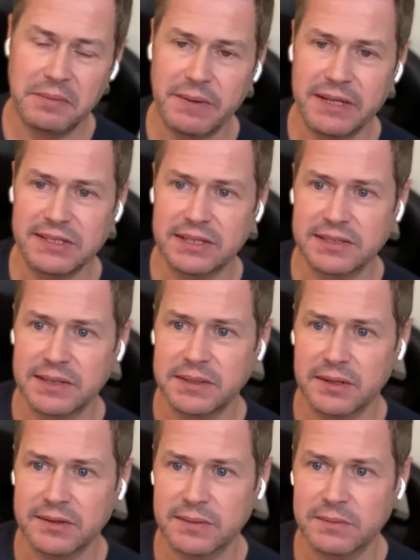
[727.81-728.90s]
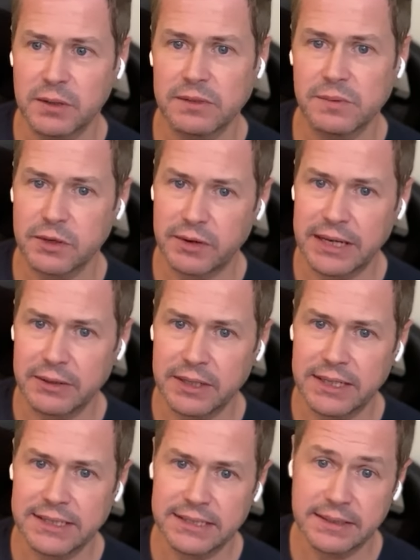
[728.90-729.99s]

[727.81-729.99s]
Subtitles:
maybe easier said than done sometimes, but correctly calculated,